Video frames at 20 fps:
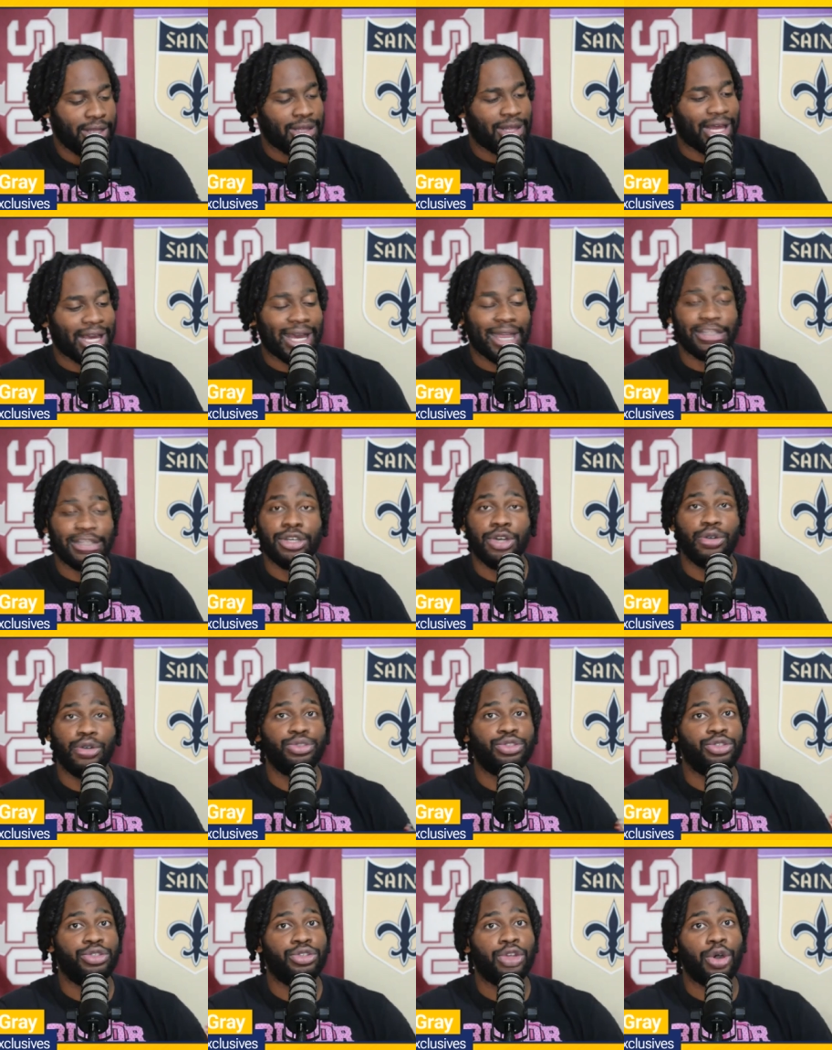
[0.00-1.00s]
Like I told
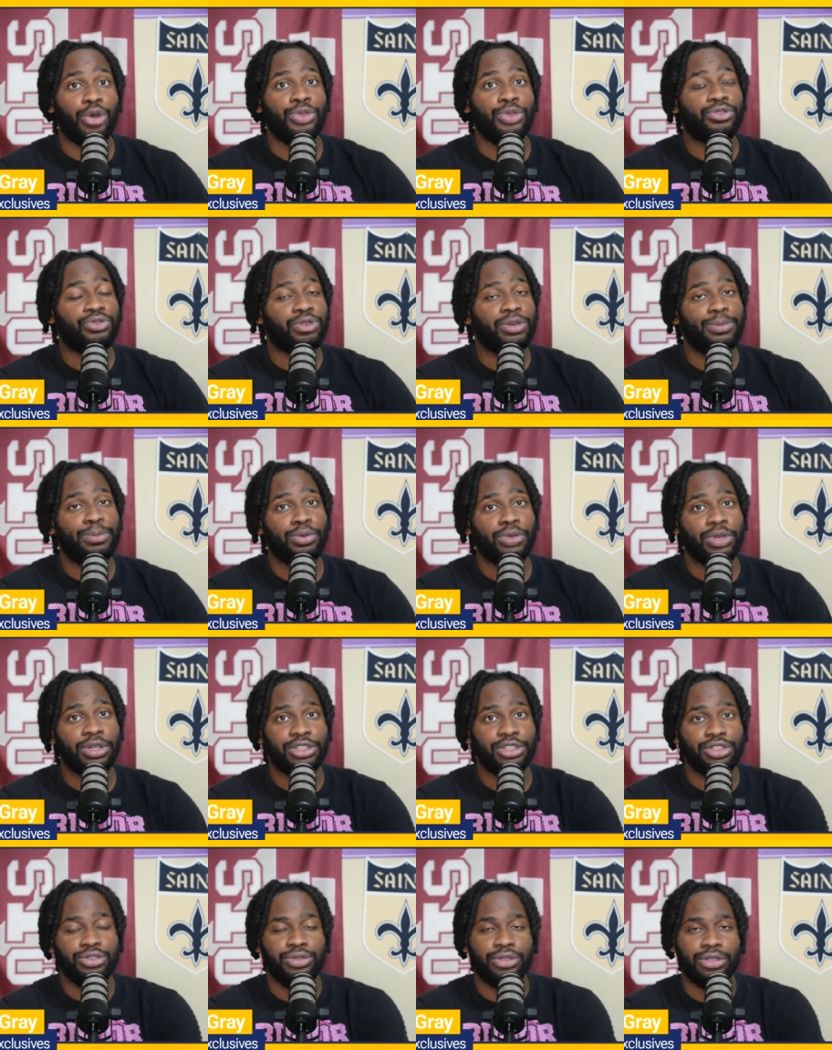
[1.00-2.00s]
you, no three-point
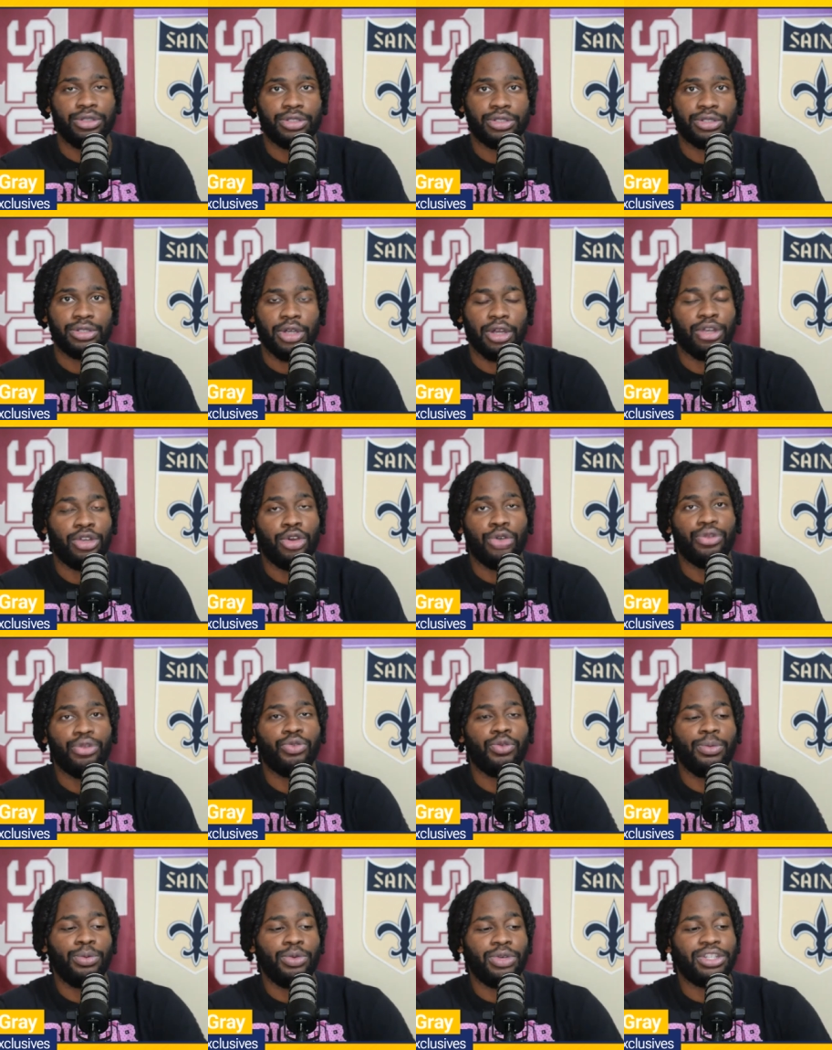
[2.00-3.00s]
shooters or no
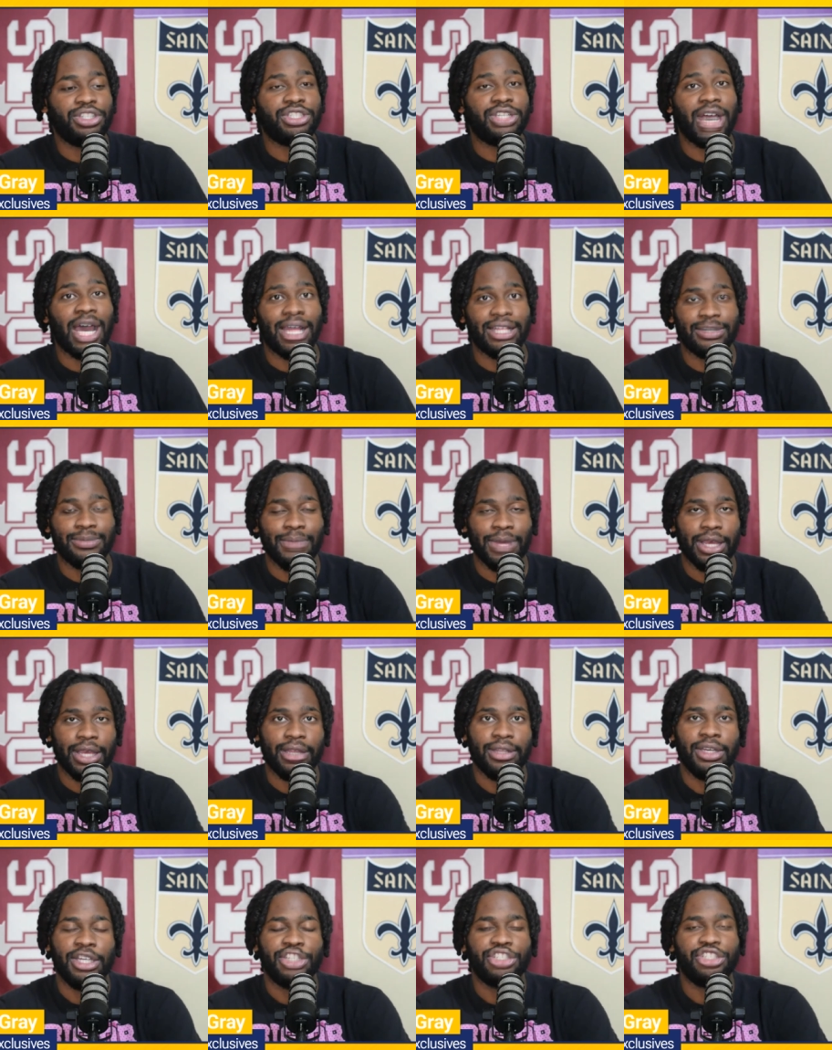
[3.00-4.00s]
three-point shots made.
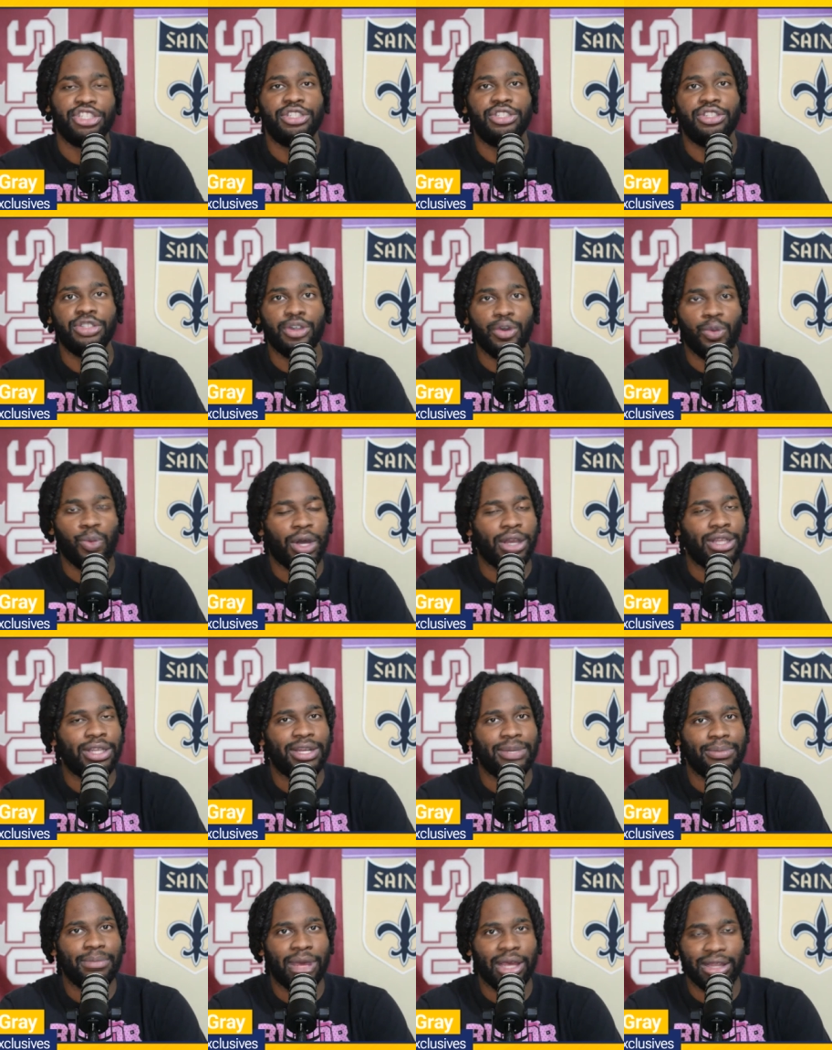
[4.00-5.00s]
She took one,
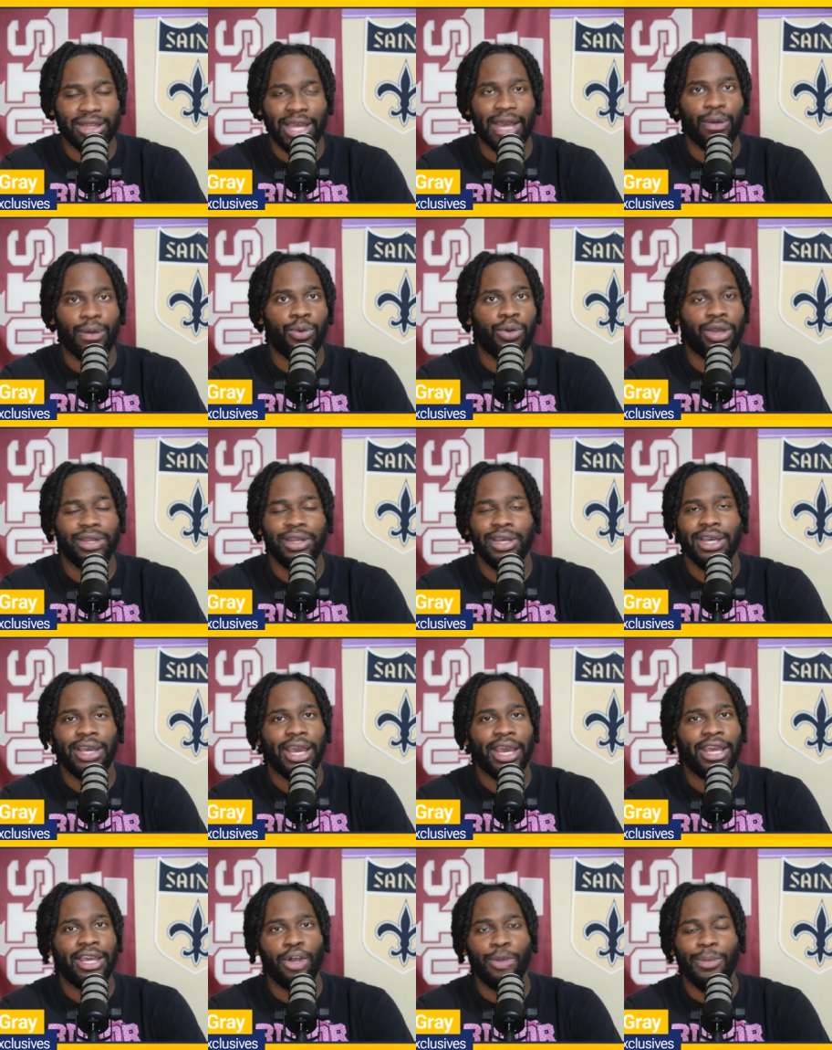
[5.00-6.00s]
didn't make that one,
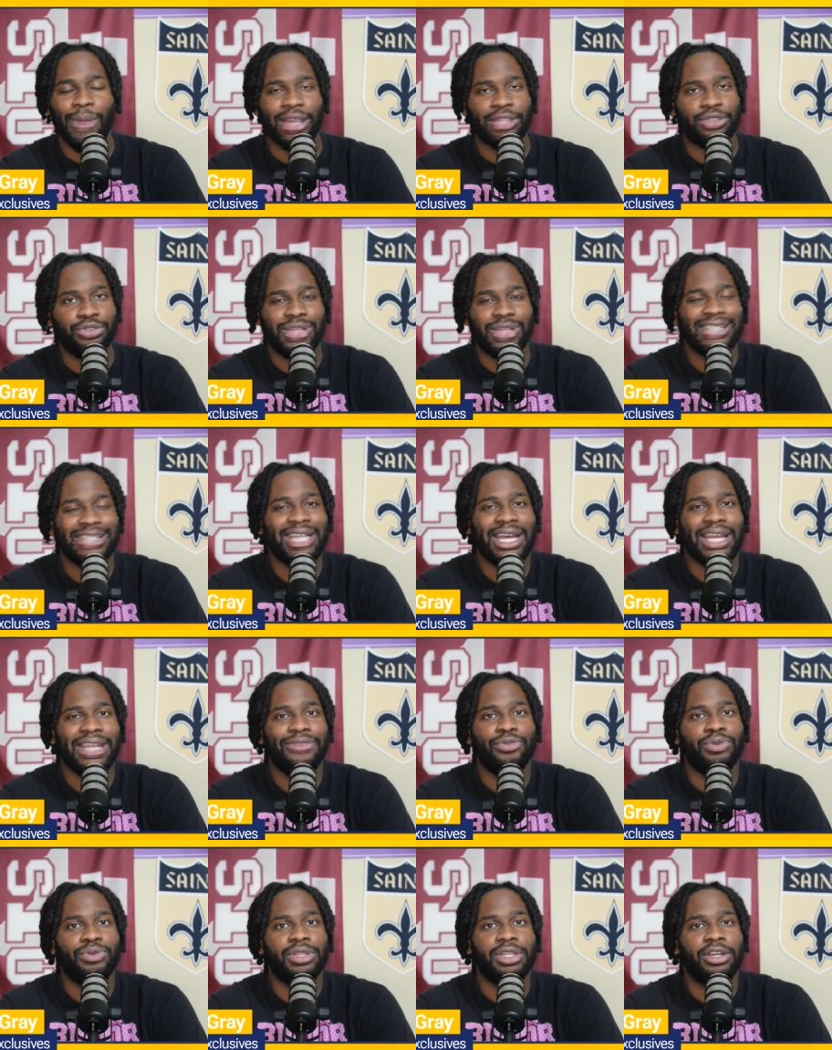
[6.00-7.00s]
and go back to it. That's not
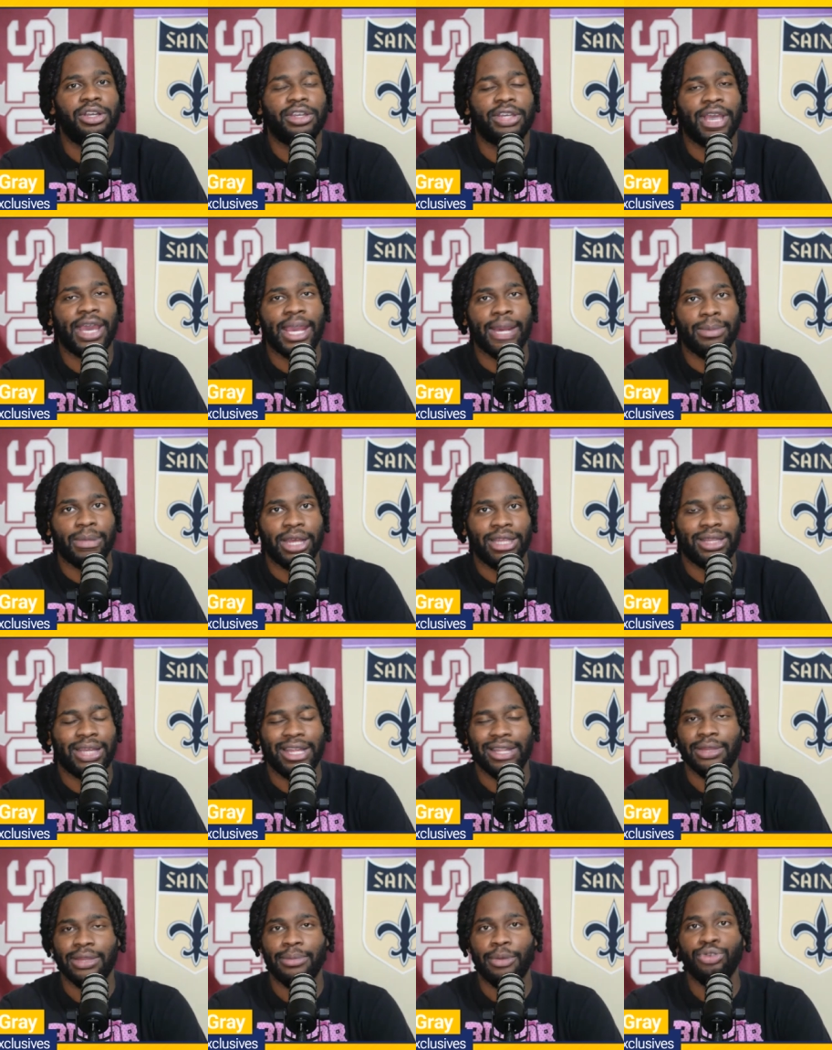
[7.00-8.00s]
even really her game like
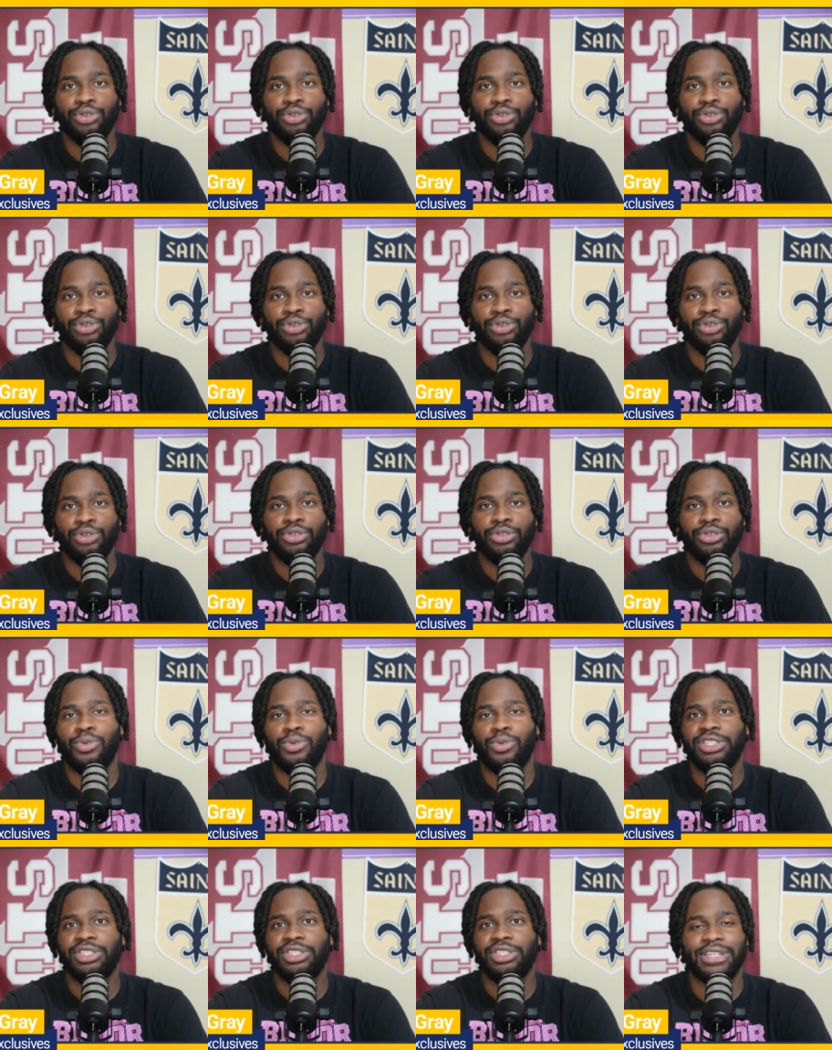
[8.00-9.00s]
that. The most three-pointers she's
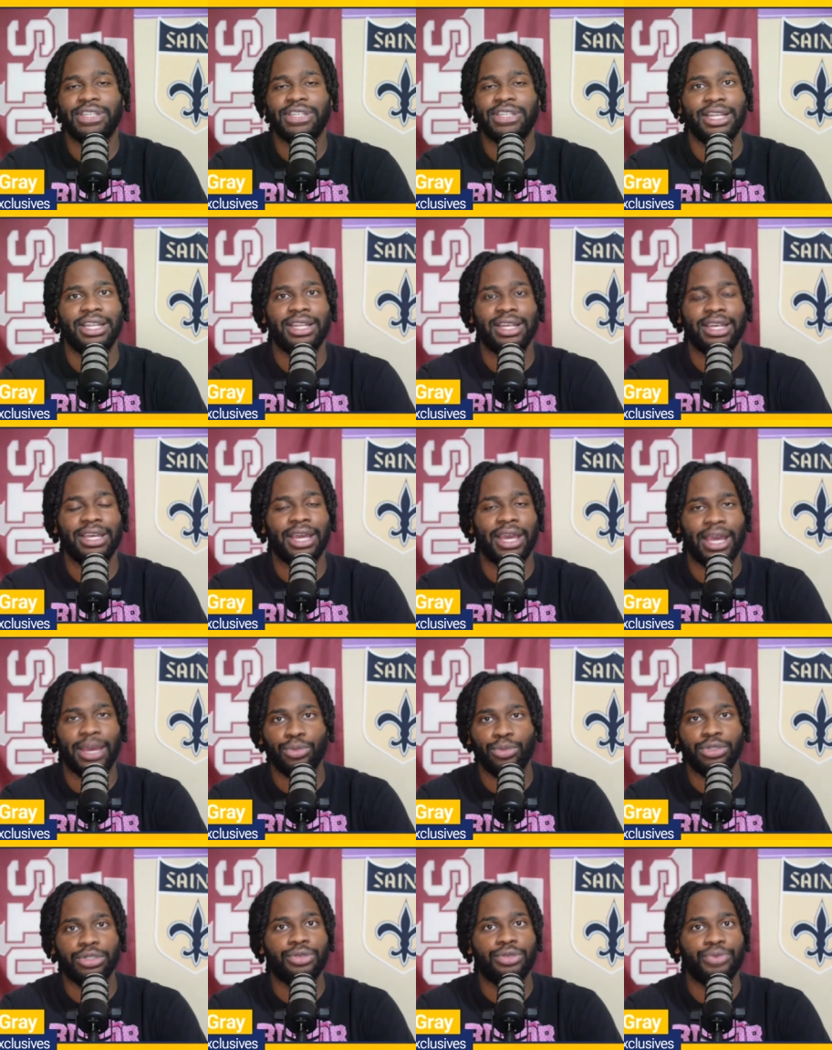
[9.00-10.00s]
ever taken in a game
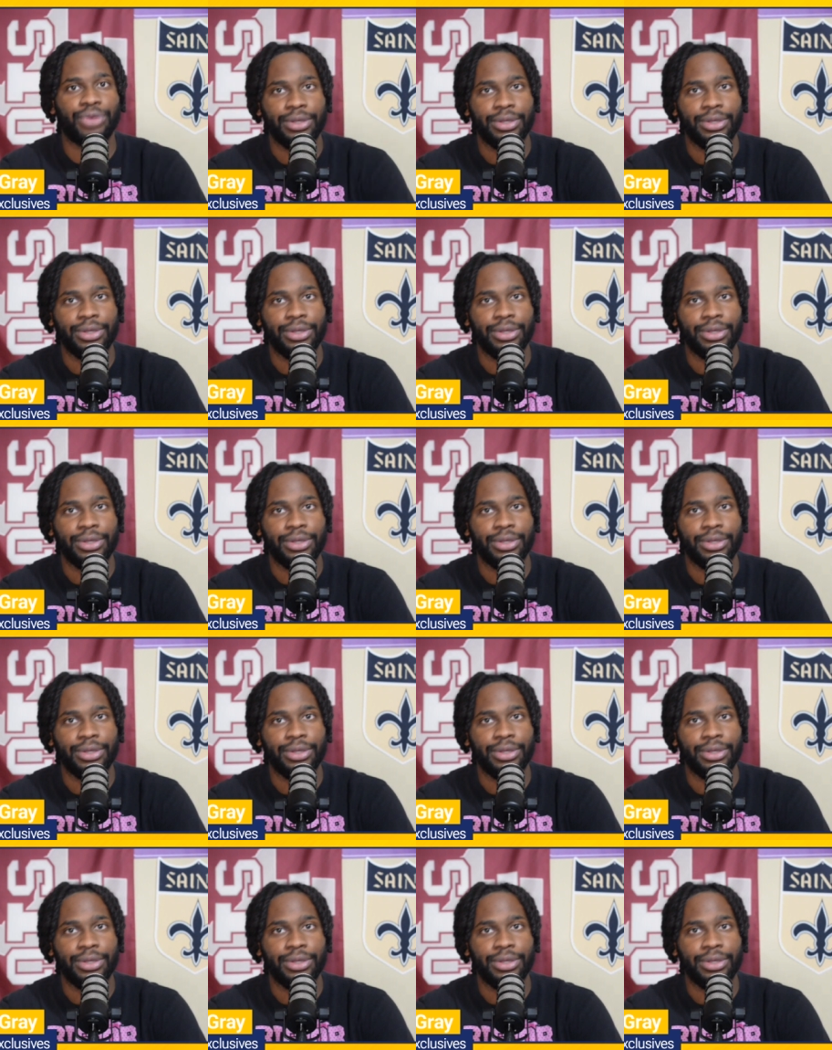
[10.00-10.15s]
was 3.